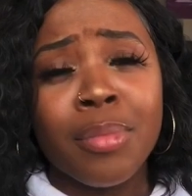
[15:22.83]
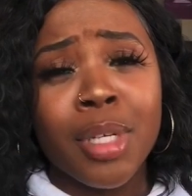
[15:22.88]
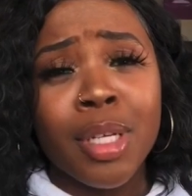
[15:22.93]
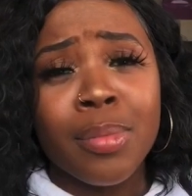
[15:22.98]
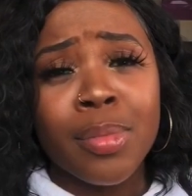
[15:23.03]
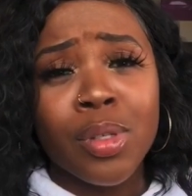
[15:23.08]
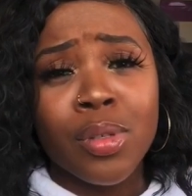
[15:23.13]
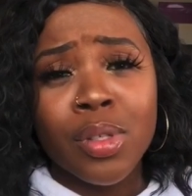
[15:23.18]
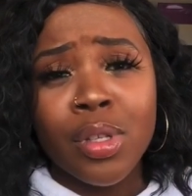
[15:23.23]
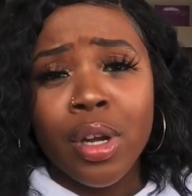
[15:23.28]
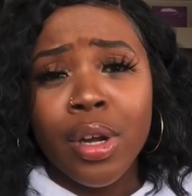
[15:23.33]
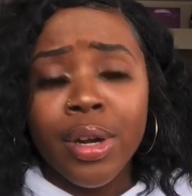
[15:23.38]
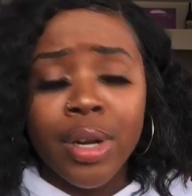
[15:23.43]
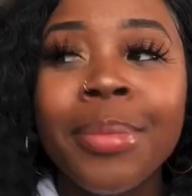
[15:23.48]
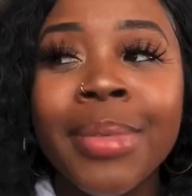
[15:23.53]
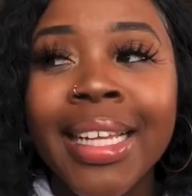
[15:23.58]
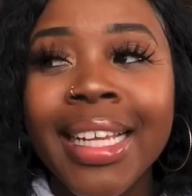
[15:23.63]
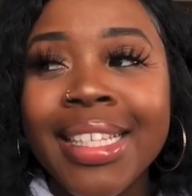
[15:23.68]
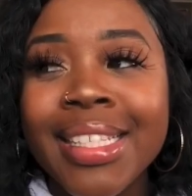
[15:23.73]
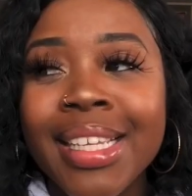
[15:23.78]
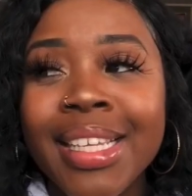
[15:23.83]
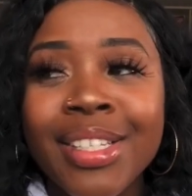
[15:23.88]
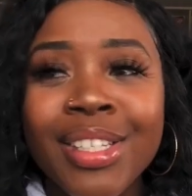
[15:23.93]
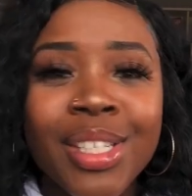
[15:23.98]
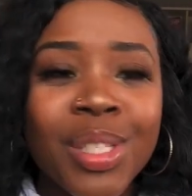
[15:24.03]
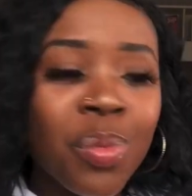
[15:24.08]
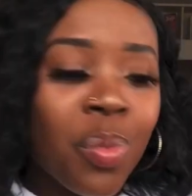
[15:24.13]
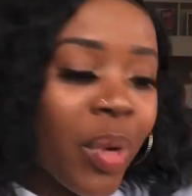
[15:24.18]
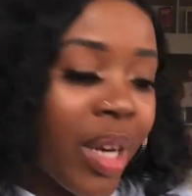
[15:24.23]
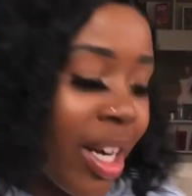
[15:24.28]
I'm so sorry. Like I said,
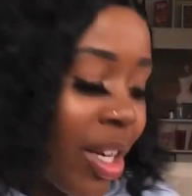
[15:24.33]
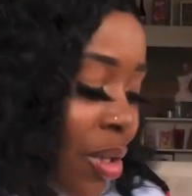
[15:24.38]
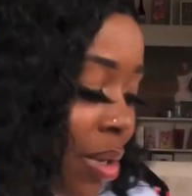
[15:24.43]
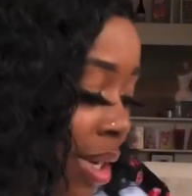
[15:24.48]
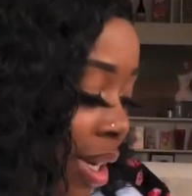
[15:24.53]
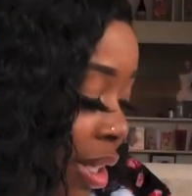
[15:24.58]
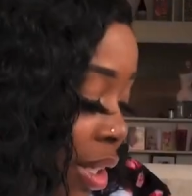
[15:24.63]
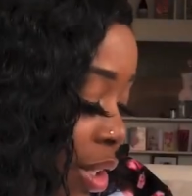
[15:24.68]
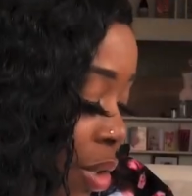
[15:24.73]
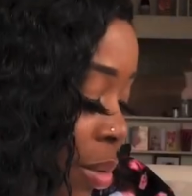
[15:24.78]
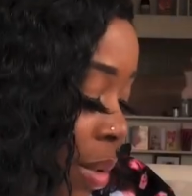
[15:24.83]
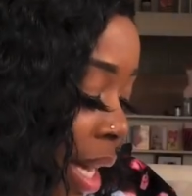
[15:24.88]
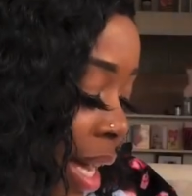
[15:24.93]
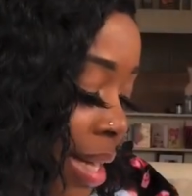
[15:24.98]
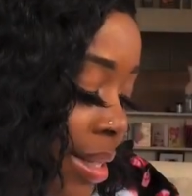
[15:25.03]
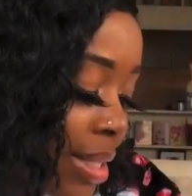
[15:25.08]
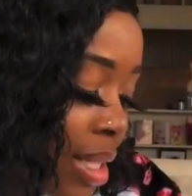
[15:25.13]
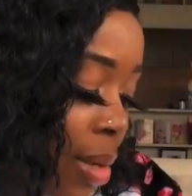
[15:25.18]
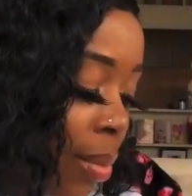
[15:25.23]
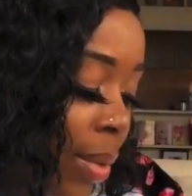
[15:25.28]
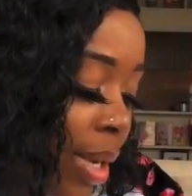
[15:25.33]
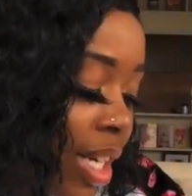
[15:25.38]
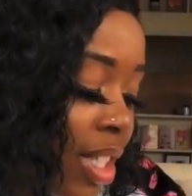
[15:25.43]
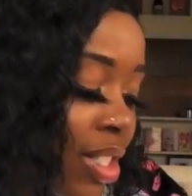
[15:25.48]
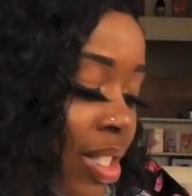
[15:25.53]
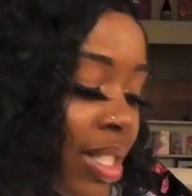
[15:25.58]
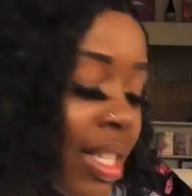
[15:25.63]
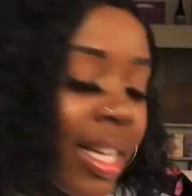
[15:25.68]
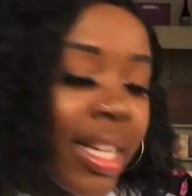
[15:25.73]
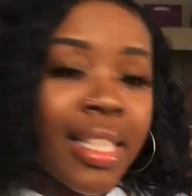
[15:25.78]
just wear, you guys could wear
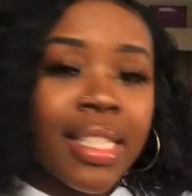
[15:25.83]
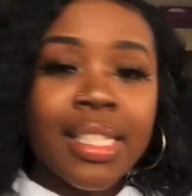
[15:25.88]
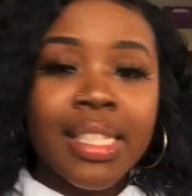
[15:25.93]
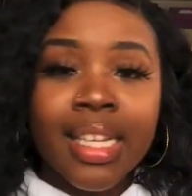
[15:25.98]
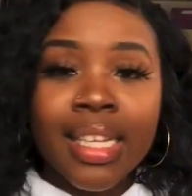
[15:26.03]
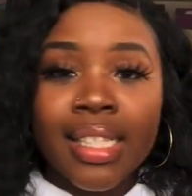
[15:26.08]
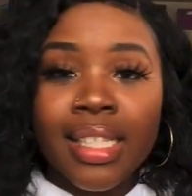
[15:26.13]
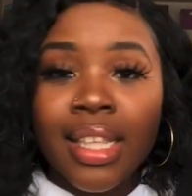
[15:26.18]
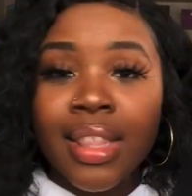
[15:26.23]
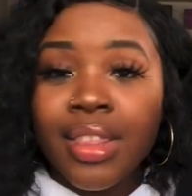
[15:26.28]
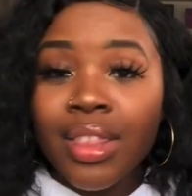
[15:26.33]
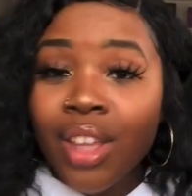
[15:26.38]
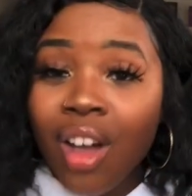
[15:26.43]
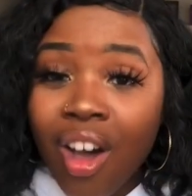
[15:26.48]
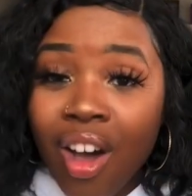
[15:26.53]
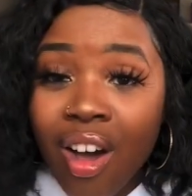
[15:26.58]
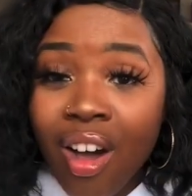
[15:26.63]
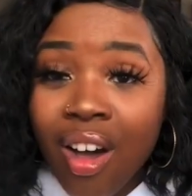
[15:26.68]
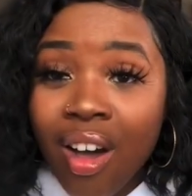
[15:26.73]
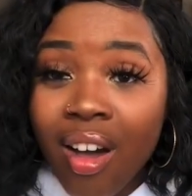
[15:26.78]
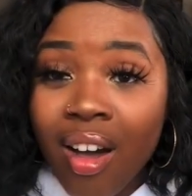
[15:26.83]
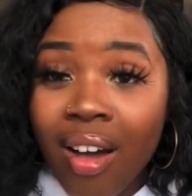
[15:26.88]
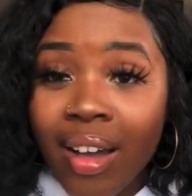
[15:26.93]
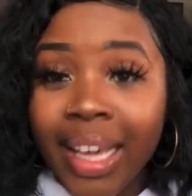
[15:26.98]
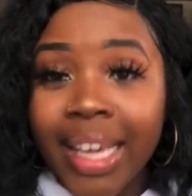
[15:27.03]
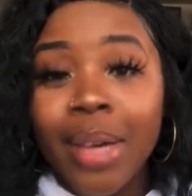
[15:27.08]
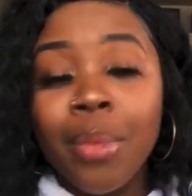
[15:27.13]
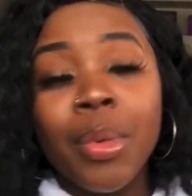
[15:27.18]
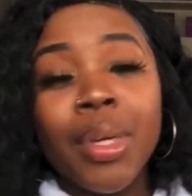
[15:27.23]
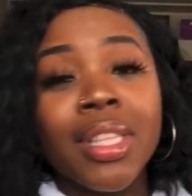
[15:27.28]
just like a sexy thong
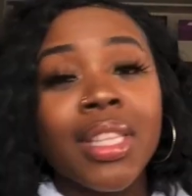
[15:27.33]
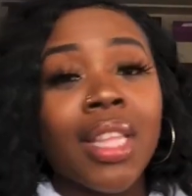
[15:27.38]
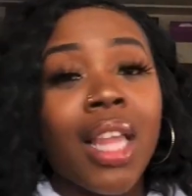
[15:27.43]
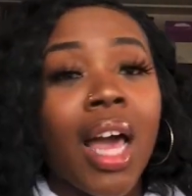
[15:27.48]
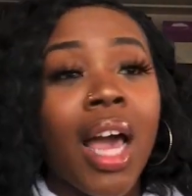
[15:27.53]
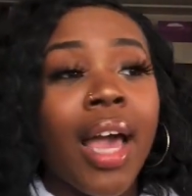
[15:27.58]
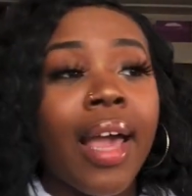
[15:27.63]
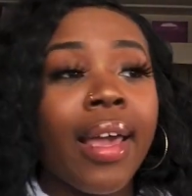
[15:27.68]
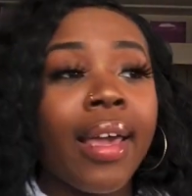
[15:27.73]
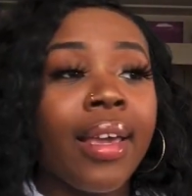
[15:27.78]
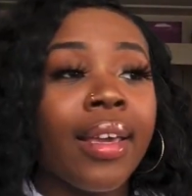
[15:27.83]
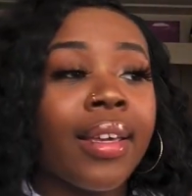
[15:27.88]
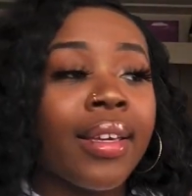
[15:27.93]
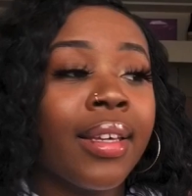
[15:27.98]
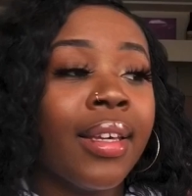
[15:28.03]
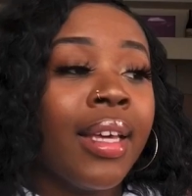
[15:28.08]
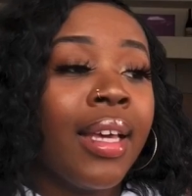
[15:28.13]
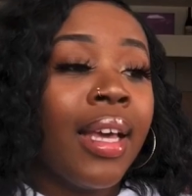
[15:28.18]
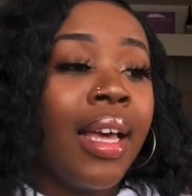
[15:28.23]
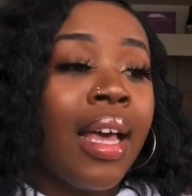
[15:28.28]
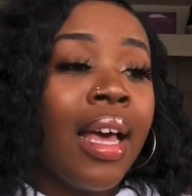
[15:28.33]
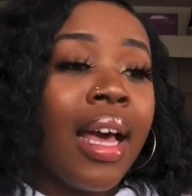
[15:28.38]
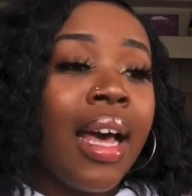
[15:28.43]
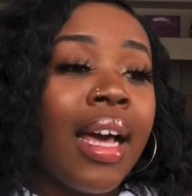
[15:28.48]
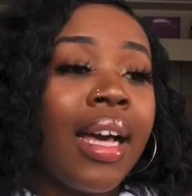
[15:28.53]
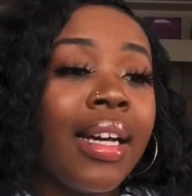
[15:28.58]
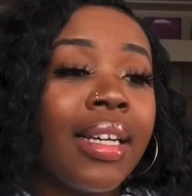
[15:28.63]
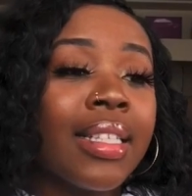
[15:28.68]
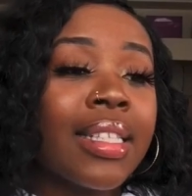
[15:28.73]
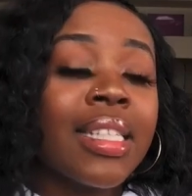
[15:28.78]
with like
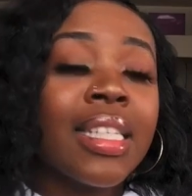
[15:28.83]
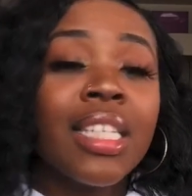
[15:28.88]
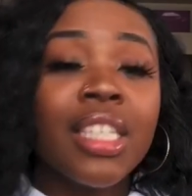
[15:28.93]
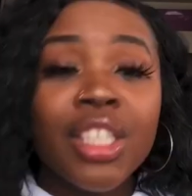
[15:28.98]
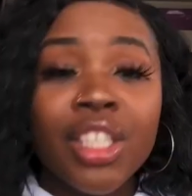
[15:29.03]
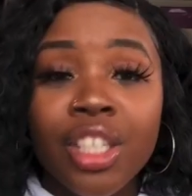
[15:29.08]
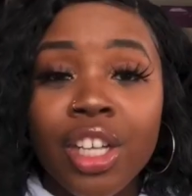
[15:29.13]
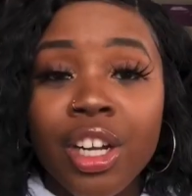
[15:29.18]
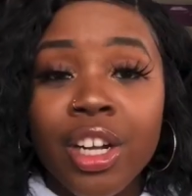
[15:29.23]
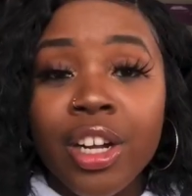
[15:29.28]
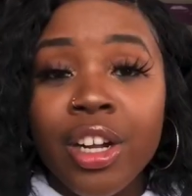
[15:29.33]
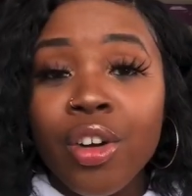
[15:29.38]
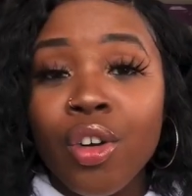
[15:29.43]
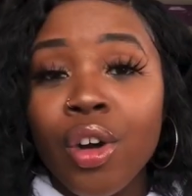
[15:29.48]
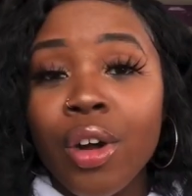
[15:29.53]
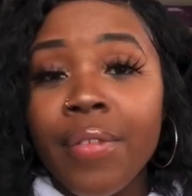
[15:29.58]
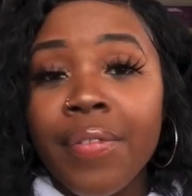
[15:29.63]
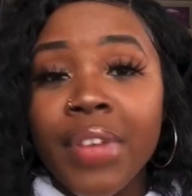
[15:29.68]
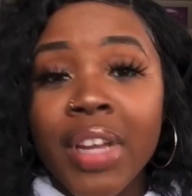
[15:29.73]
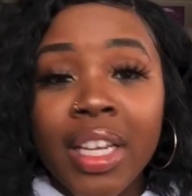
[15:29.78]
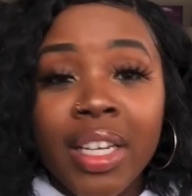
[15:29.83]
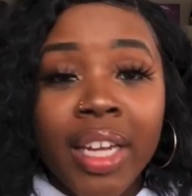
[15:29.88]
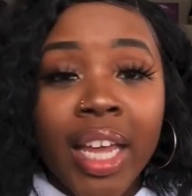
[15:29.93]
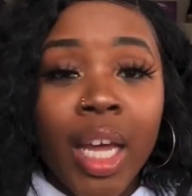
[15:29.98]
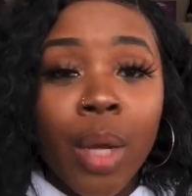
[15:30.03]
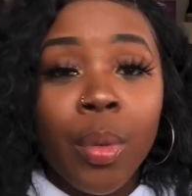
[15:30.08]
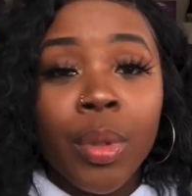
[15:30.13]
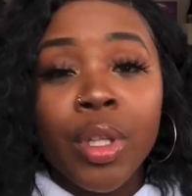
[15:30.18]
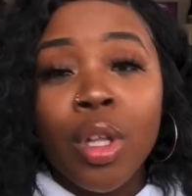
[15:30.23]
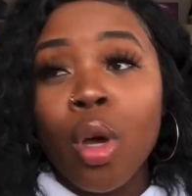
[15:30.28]
a t-shirt or a
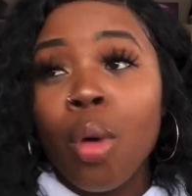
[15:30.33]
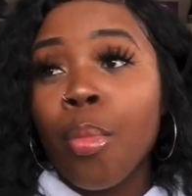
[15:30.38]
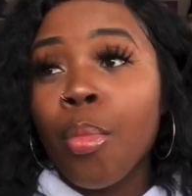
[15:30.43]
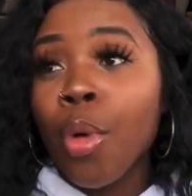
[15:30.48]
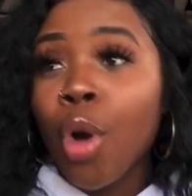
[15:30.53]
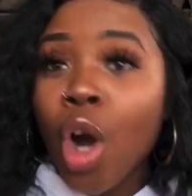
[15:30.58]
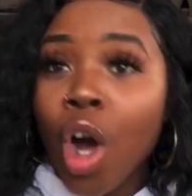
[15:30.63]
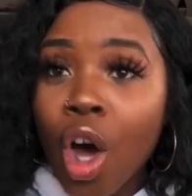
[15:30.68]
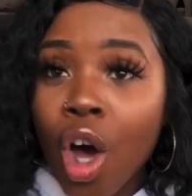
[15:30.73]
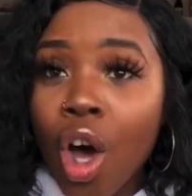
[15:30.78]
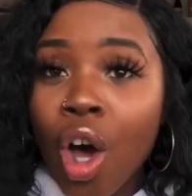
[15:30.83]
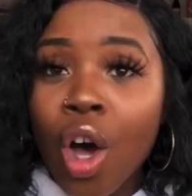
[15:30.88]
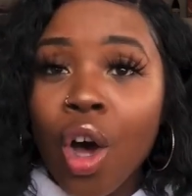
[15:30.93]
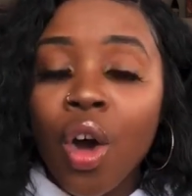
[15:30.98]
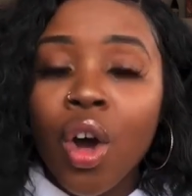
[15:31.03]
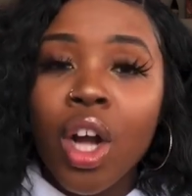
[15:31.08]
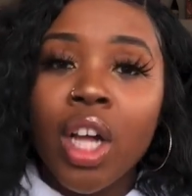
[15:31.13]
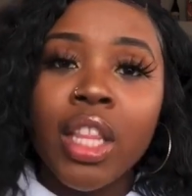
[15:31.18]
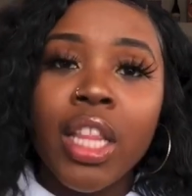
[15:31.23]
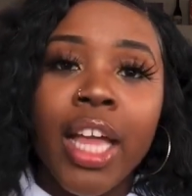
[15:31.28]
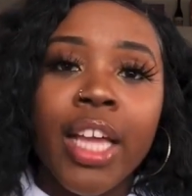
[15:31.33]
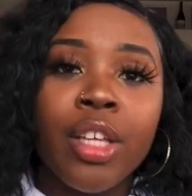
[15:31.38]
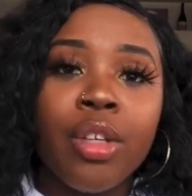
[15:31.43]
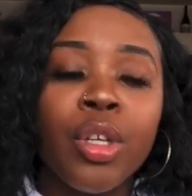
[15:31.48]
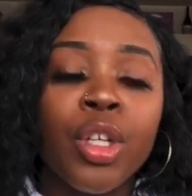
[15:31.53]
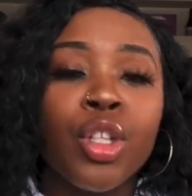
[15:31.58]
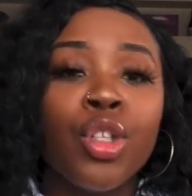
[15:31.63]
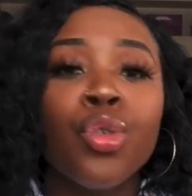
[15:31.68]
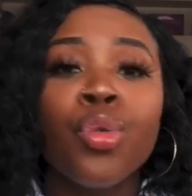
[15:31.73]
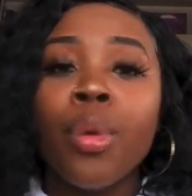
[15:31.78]
v-neck with no bra, or like you
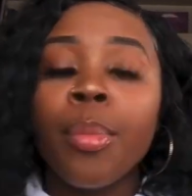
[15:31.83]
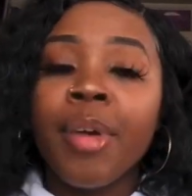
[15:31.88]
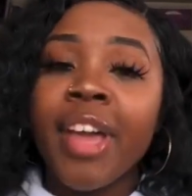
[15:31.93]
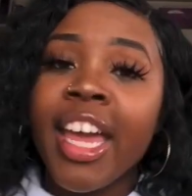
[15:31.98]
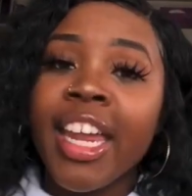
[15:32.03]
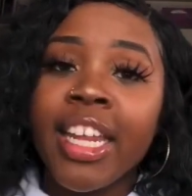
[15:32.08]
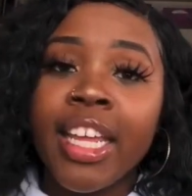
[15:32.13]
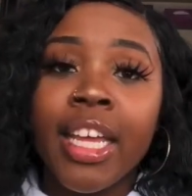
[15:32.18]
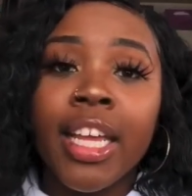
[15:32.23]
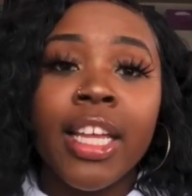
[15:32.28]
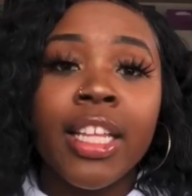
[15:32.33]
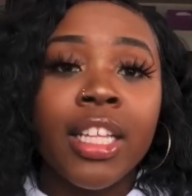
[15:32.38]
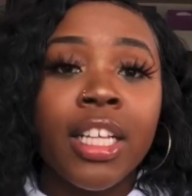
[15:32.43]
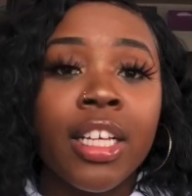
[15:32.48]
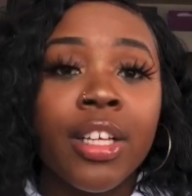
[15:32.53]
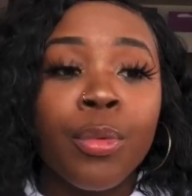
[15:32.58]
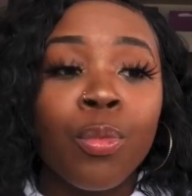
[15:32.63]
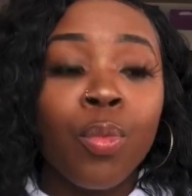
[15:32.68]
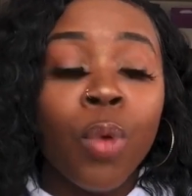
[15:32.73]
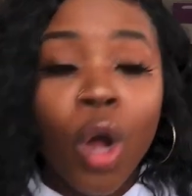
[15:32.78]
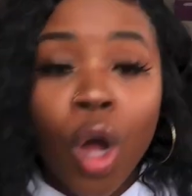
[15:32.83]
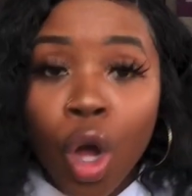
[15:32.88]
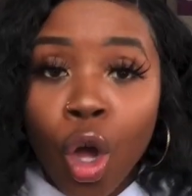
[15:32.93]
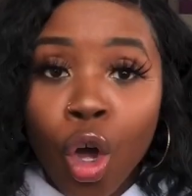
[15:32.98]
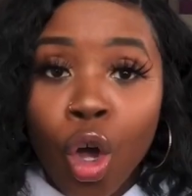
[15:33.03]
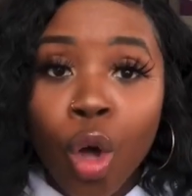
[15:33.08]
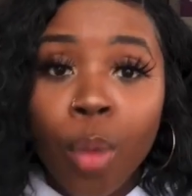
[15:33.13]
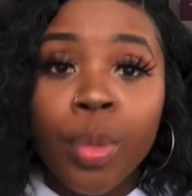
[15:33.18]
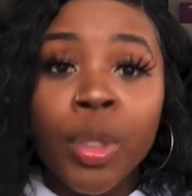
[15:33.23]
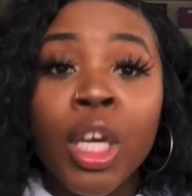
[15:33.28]
could do a panty in a
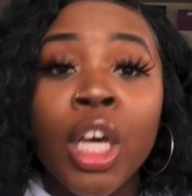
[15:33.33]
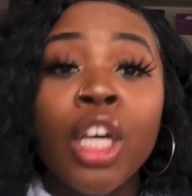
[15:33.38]
robe.